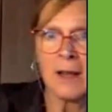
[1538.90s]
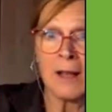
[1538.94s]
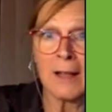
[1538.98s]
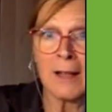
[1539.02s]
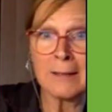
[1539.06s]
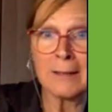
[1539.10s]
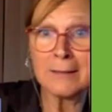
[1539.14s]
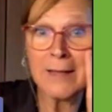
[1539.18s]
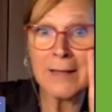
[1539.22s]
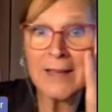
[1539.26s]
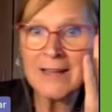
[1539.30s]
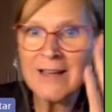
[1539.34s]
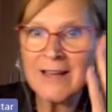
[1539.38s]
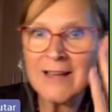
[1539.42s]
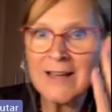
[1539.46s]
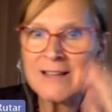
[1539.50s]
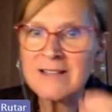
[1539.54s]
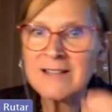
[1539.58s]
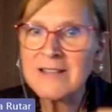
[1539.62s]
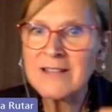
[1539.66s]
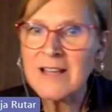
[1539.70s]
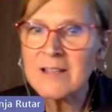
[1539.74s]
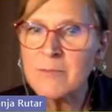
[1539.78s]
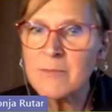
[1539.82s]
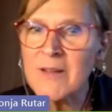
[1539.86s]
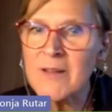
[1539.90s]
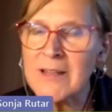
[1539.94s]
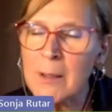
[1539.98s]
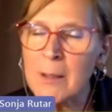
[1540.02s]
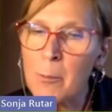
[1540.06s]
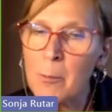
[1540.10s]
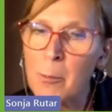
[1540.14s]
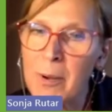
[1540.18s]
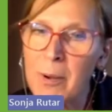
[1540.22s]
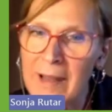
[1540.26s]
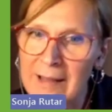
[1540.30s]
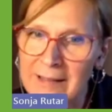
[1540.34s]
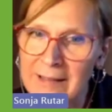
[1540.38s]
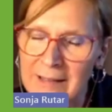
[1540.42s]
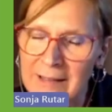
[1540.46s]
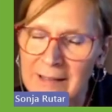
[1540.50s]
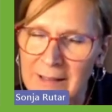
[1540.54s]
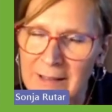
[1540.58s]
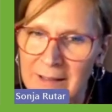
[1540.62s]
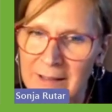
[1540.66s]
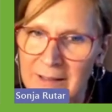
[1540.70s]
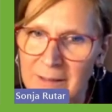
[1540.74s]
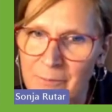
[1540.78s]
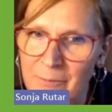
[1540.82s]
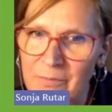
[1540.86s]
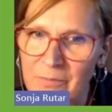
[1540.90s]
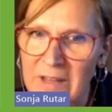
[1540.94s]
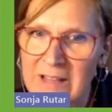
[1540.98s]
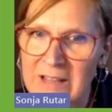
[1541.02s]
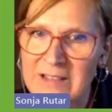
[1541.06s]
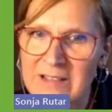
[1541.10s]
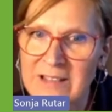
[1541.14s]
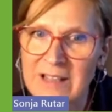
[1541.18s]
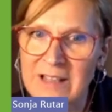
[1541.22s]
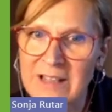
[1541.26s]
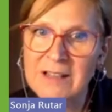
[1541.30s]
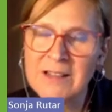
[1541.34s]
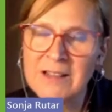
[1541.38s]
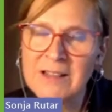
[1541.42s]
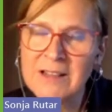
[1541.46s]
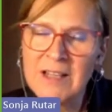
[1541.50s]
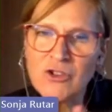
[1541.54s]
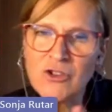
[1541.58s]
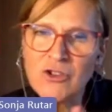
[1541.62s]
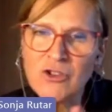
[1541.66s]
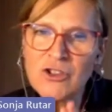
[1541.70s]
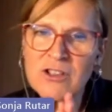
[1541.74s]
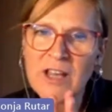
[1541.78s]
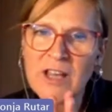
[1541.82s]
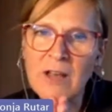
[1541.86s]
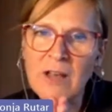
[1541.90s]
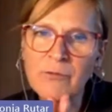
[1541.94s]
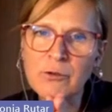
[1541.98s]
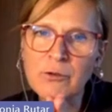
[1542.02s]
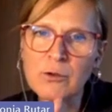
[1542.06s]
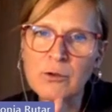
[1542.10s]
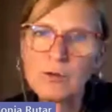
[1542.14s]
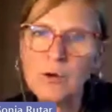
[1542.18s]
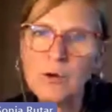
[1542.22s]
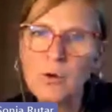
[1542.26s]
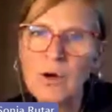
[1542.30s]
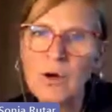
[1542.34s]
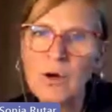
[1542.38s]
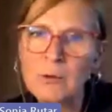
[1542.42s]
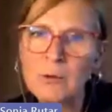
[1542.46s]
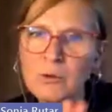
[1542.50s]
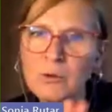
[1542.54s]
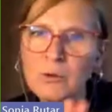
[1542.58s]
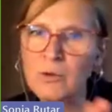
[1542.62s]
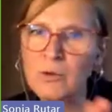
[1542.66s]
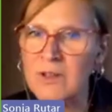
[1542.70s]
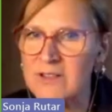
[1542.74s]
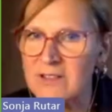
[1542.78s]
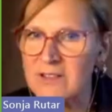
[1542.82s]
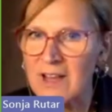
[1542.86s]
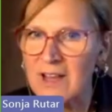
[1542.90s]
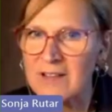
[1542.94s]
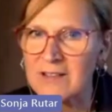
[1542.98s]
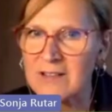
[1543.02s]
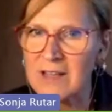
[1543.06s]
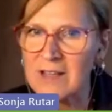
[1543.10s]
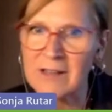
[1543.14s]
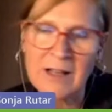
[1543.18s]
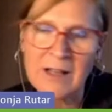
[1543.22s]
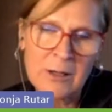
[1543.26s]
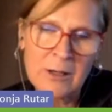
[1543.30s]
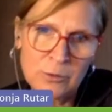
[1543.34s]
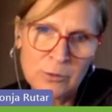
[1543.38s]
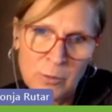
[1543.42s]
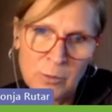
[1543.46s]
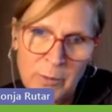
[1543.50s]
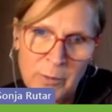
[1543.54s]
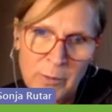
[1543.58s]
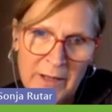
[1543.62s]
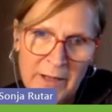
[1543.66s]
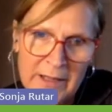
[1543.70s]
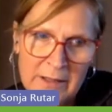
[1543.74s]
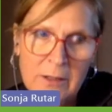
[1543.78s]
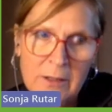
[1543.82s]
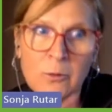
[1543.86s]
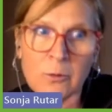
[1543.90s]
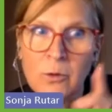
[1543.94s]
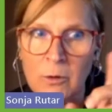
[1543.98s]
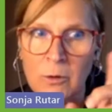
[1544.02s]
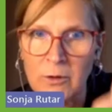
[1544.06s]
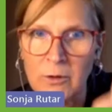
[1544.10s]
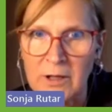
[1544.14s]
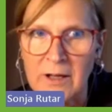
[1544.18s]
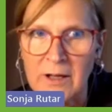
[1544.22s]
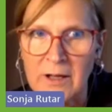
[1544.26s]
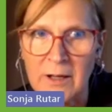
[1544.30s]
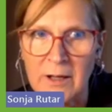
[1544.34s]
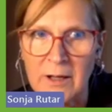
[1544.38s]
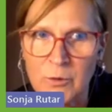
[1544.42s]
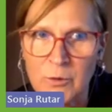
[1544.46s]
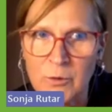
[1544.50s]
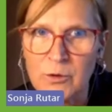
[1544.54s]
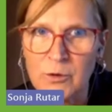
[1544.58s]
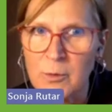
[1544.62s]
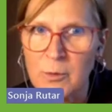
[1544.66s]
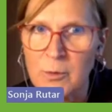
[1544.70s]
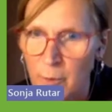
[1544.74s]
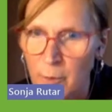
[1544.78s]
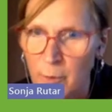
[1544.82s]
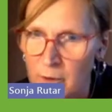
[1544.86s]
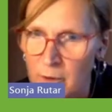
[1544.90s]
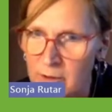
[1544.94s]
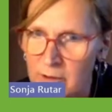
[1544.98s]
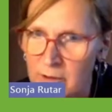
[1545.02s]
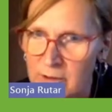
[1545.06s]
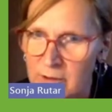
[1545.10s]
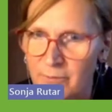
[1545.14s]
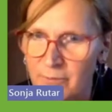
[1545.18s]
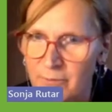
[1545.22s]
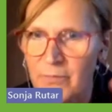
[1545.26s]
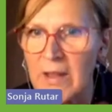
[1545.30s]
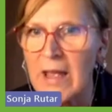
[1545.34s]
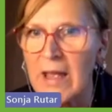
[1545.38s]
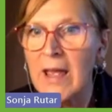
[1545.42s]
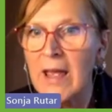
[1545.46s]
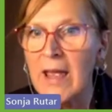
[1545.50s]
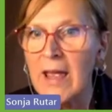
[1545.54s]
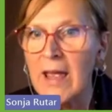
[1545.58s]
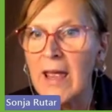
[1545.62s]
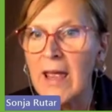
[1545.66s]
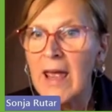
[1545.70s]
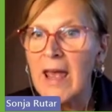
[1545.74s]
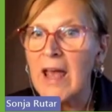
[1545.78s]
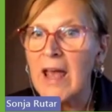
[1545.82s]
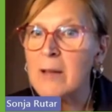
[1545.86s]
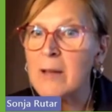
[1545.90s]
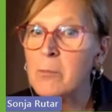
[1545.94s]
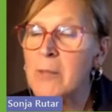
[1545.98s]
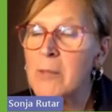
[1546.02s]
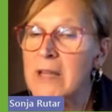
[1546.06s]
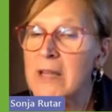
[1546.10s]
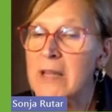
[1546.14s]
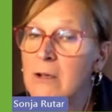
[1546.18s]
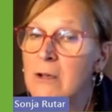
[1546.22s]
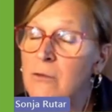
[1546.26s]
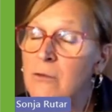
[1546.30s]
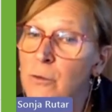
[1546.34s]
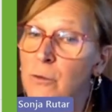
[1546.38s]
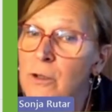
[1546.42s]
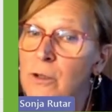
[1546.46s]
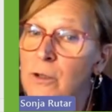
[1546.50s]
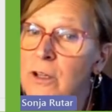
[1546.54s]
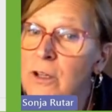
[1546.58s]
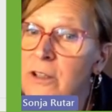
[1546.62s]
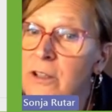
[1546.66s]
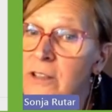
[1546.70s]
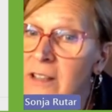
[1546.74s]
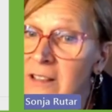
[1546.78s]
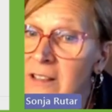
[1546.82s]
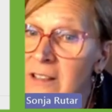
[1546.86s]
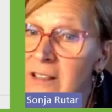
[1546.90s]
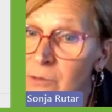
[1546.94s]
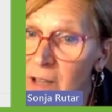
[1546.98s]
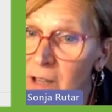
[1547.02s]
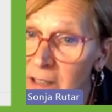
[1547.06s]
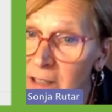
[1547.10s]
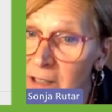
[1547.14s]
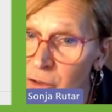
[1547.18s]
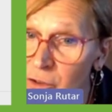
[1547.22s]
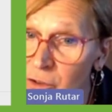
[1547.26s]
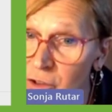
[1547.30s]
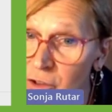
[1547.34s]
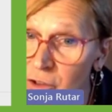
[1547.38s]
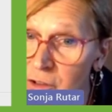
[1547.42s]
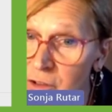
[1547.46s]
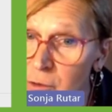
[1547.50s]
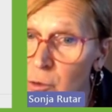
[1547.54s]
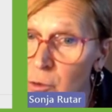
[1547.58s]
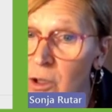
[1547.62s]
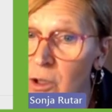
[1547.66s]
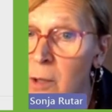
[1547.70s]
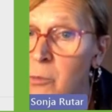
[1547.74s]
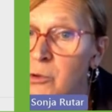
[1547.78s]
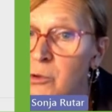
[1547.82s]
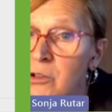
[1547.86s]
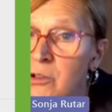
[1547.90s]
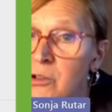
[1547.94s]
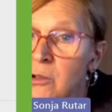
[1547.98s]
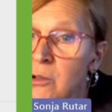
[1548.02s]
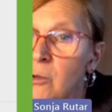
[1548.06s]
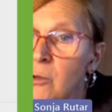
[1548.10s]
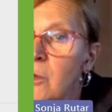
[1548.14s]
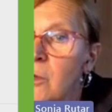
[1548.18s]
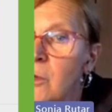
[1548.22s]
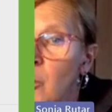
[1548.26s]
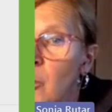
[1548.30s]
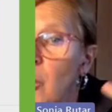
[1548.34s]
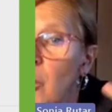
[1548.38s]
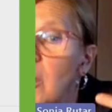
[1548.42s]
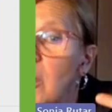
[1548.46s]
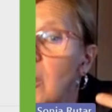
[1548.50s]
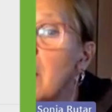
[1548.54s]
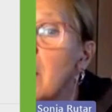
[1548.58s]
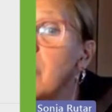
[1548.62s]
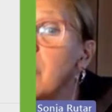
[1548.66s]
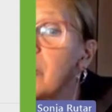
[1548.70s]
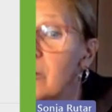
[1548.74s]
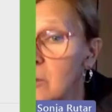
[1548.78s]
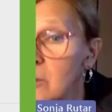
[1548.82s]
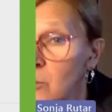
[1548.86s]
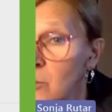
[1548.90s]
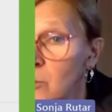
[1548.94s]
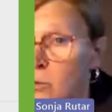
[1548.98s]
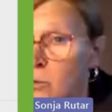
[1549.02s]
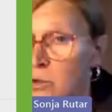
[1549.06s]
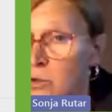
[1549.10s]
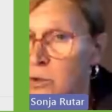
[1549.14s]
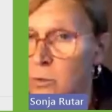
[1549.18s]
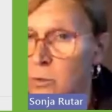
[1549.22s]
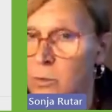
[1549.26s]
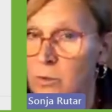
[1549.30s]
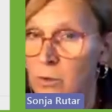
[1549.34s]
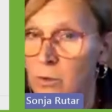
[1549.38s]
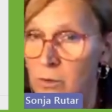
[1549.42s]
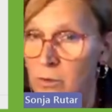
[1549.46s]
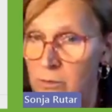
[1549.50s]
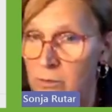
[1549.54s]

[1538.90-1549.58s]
And then assessment and planning. As teachers have to know how to assess and how to plan. We will come to the point. And meaningful learning strategies, collaborative work